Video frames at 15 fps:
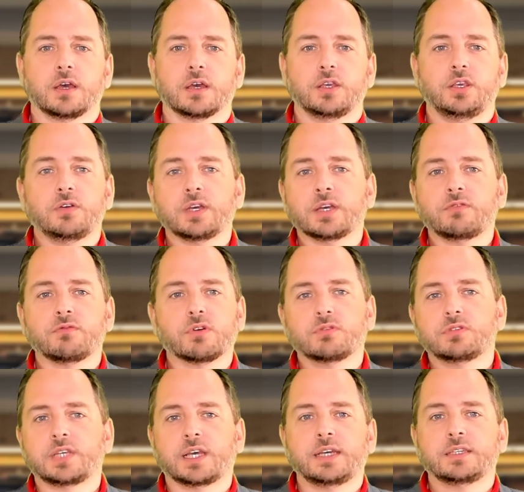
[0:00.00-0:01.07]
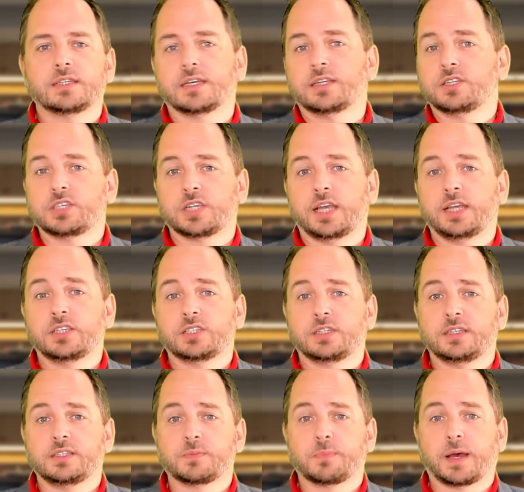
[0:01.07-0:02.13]
you can rotate and change
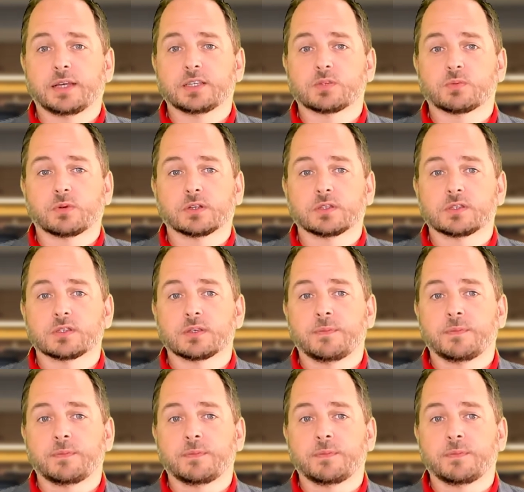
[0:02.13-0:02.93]
these passwords,